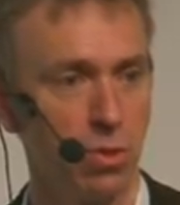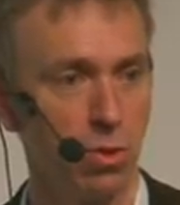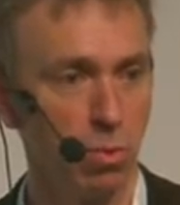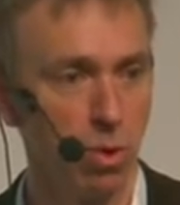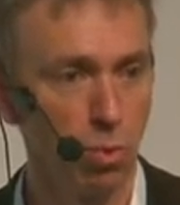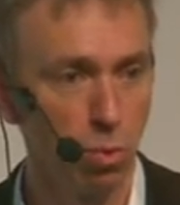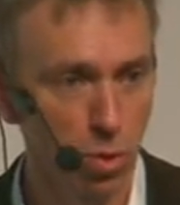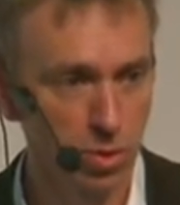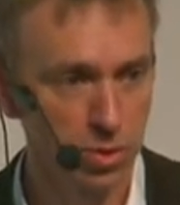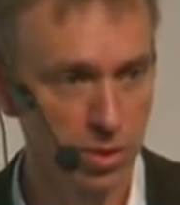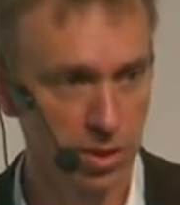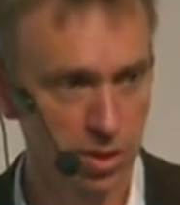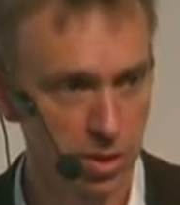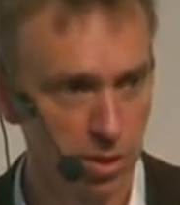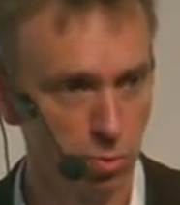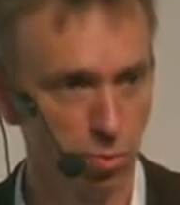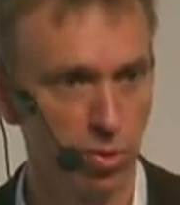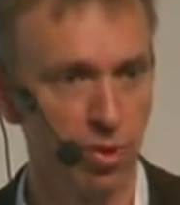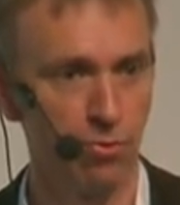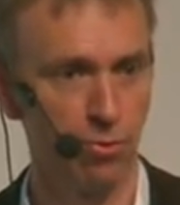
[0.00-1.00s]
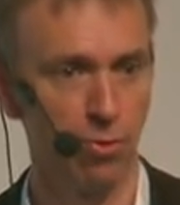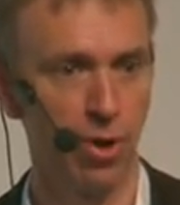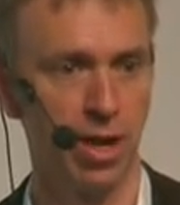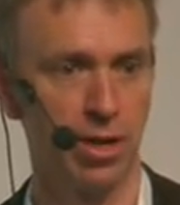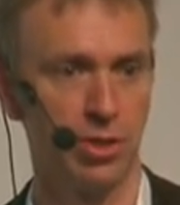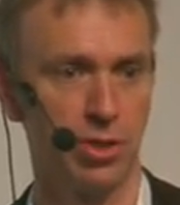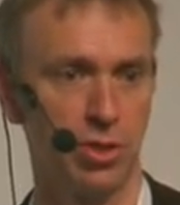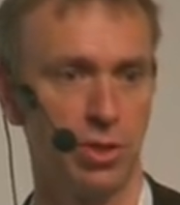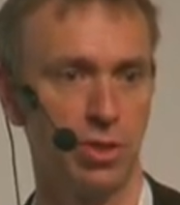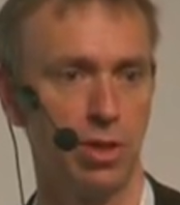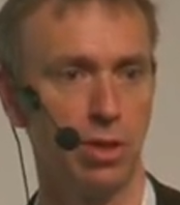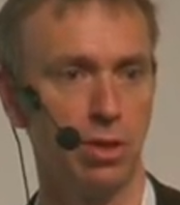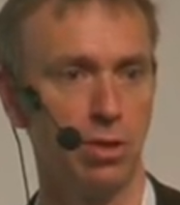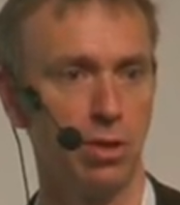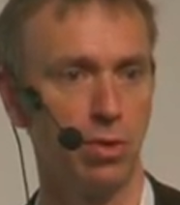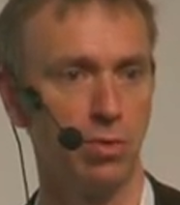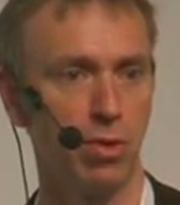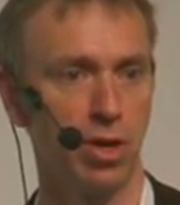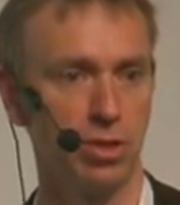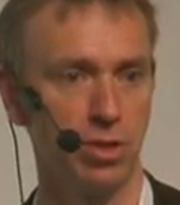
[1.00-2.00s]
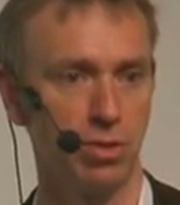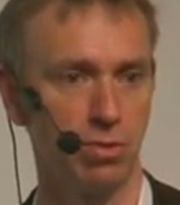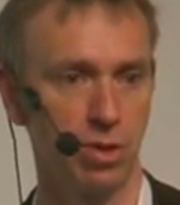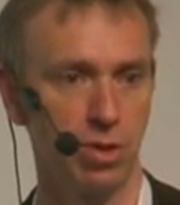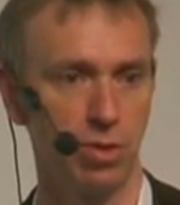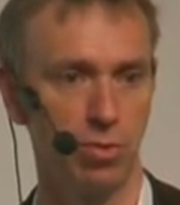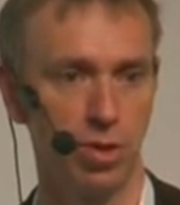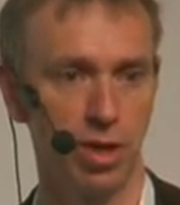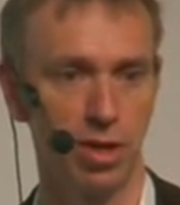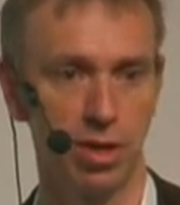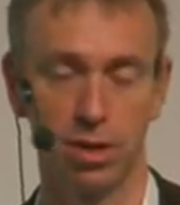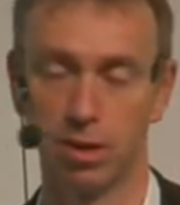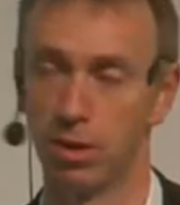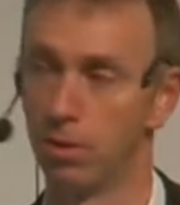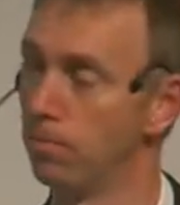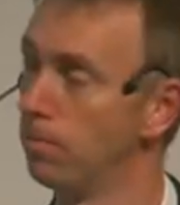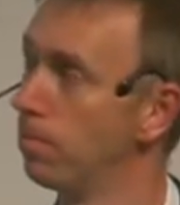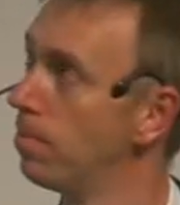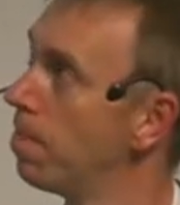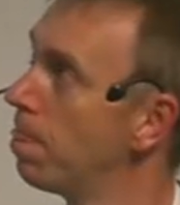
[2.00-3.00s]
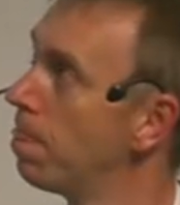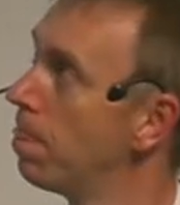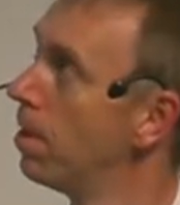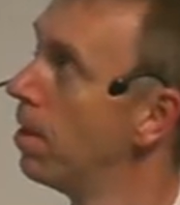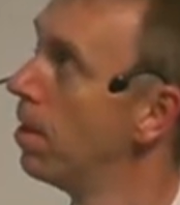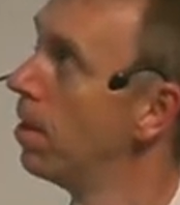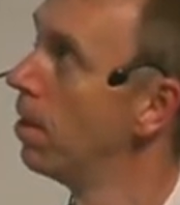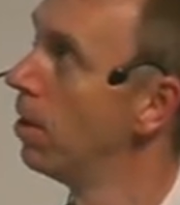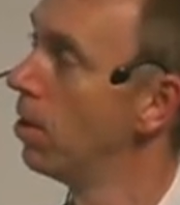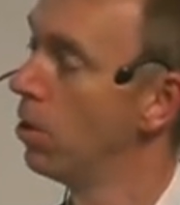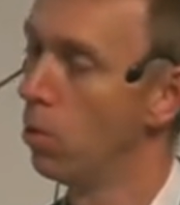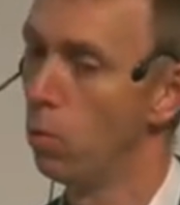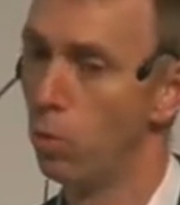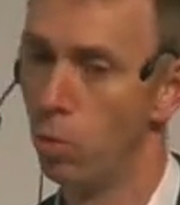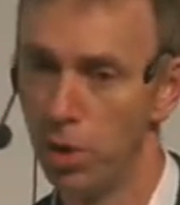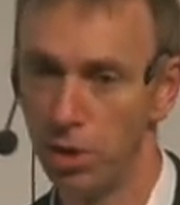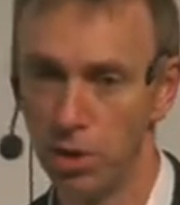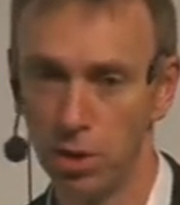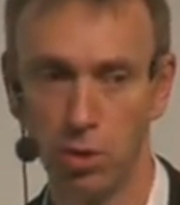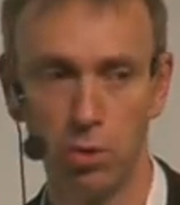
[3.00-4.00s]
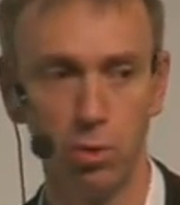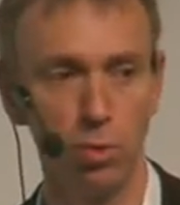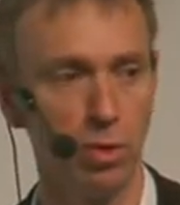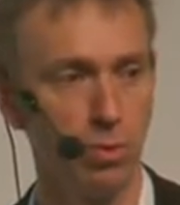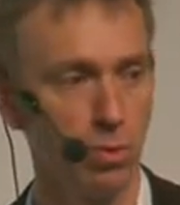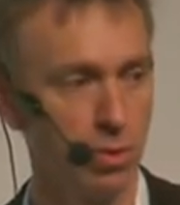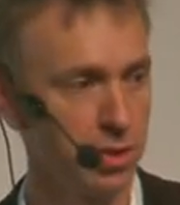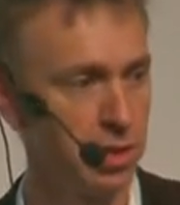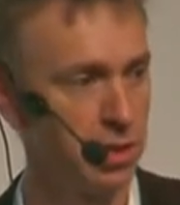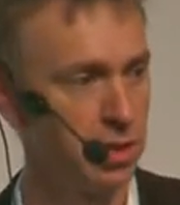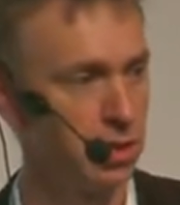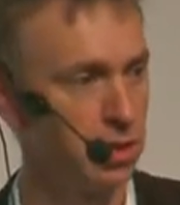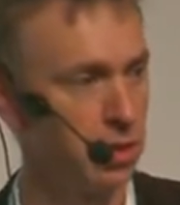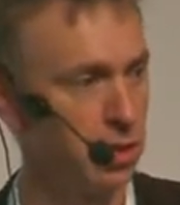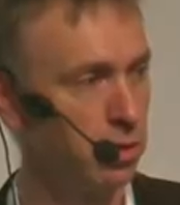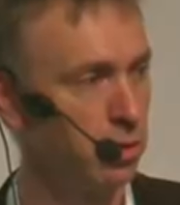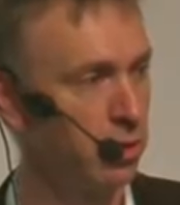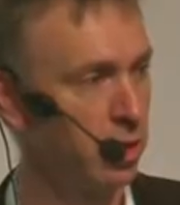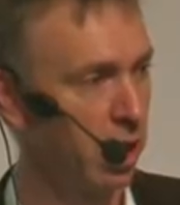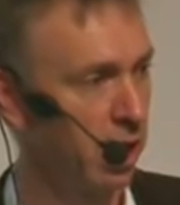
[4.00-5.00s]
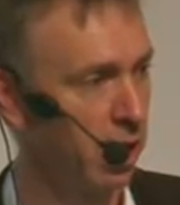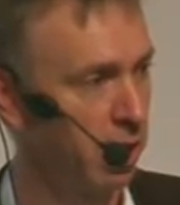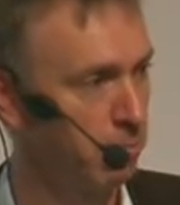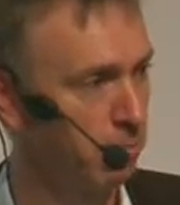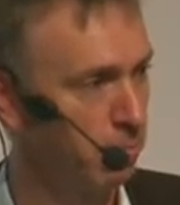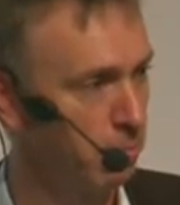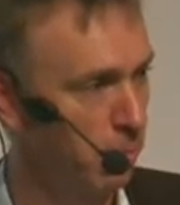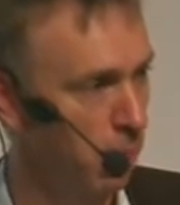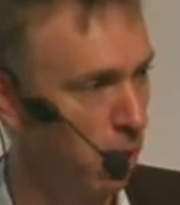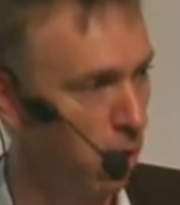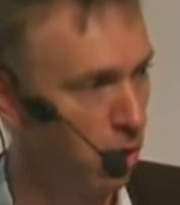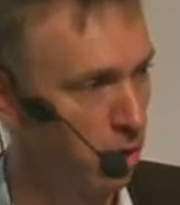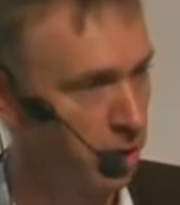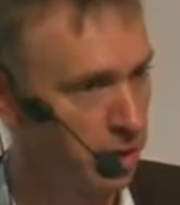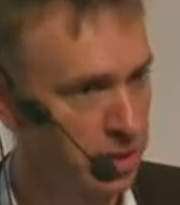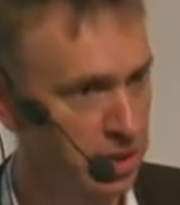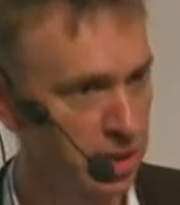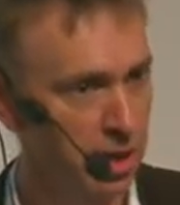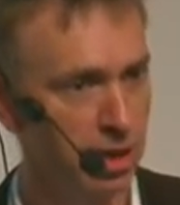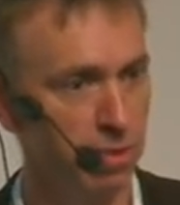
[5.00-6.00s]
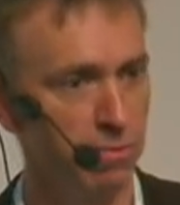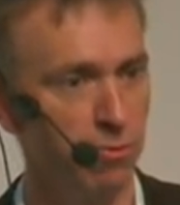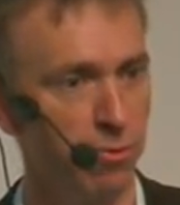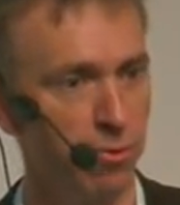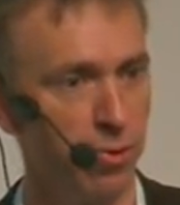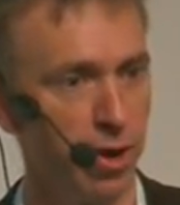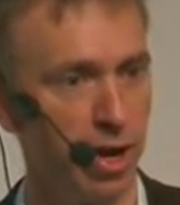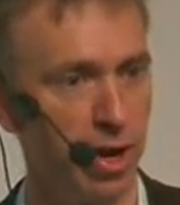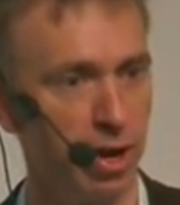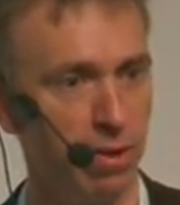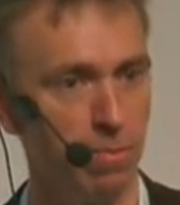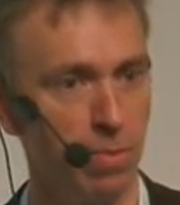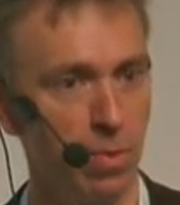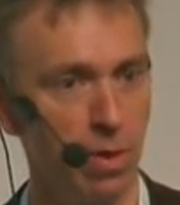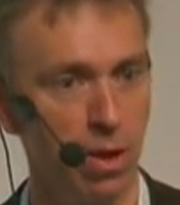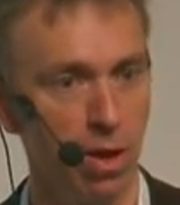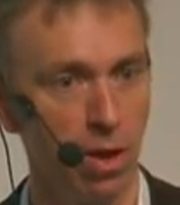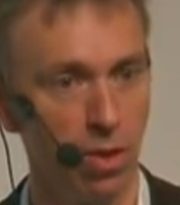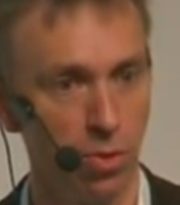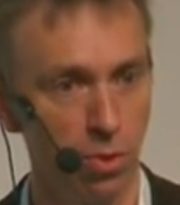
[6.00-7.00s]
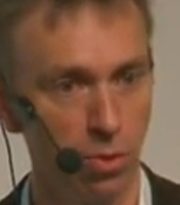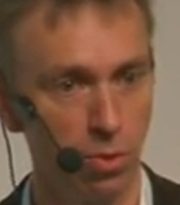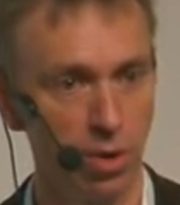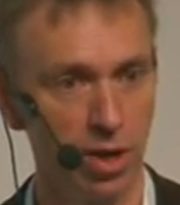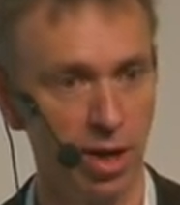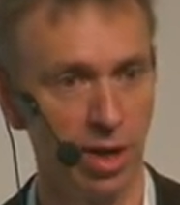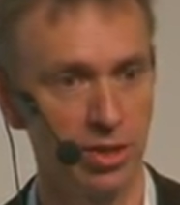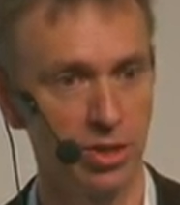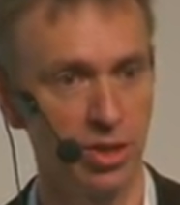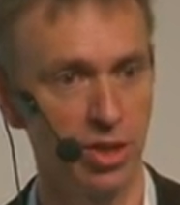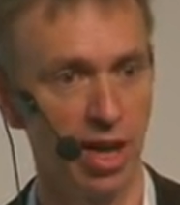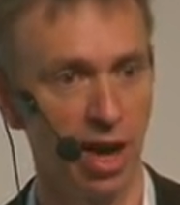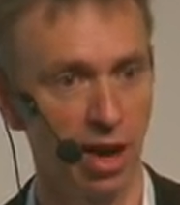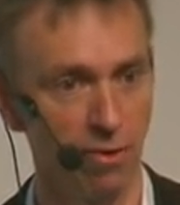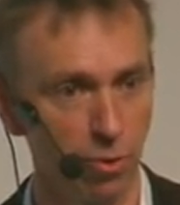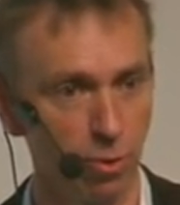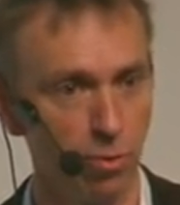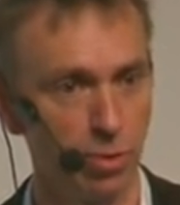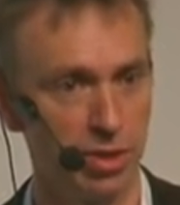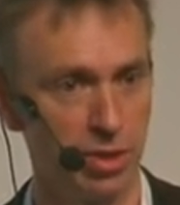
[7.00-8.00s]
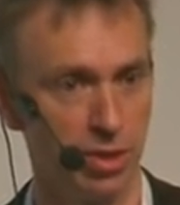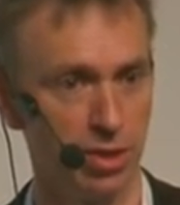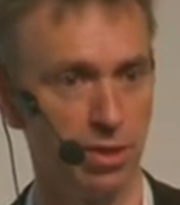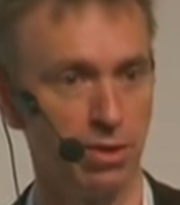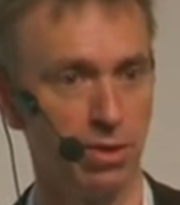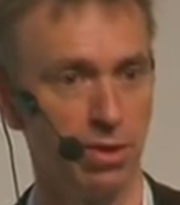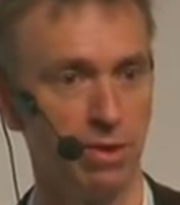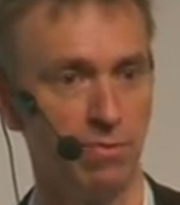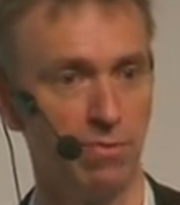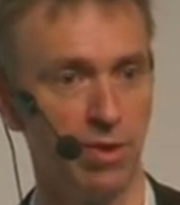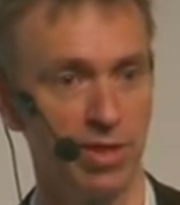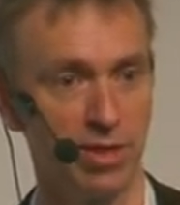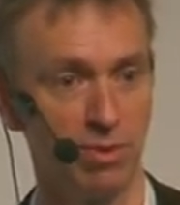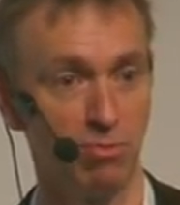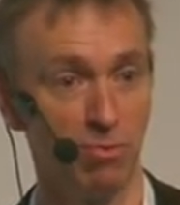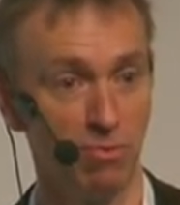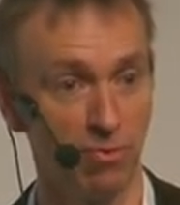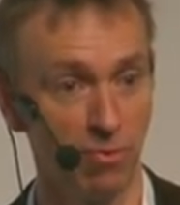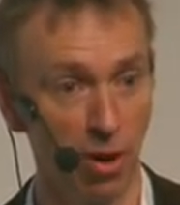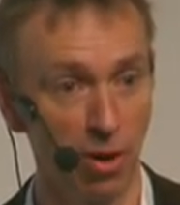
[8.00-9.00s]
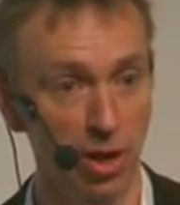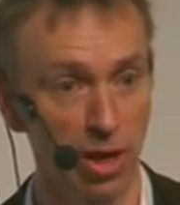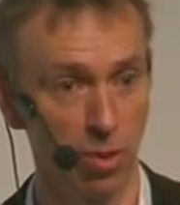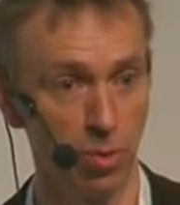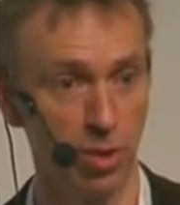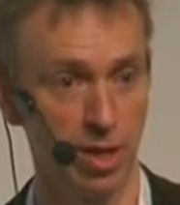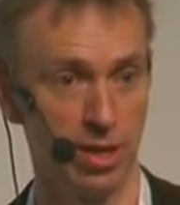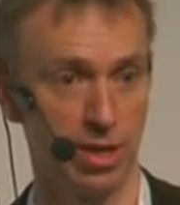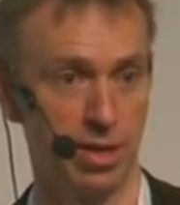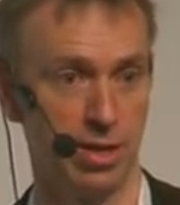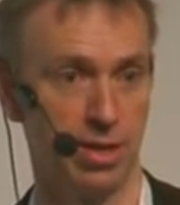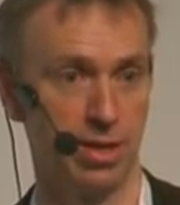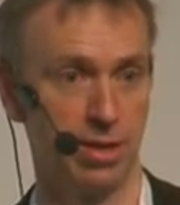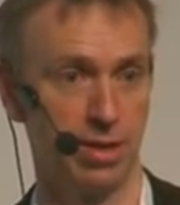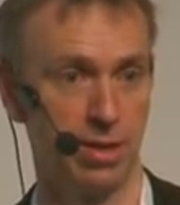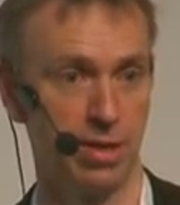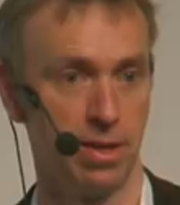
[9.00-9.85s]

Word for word: that we wanted to refresh the undergraduate curriculum. We knew we wanted to do that on a time frame that would actually have a return on investment very quickly.